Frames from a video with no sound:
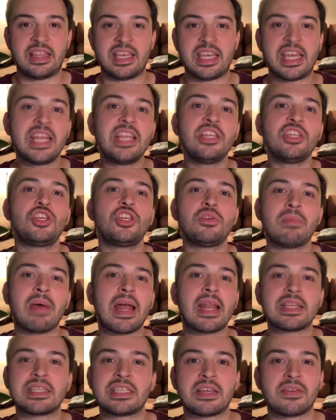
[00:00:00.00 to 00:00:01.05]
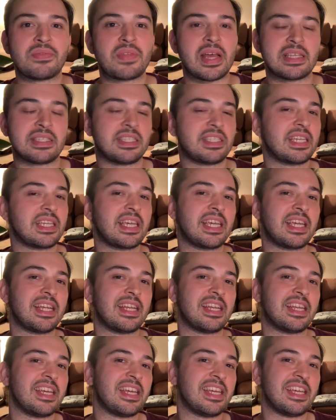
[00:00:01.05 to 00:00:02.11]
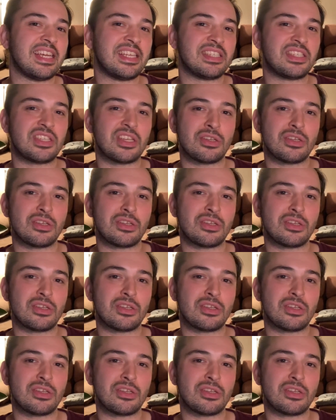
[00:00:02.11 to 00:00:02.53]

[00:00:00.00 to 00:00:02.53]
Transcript: The inhumanity of that scene is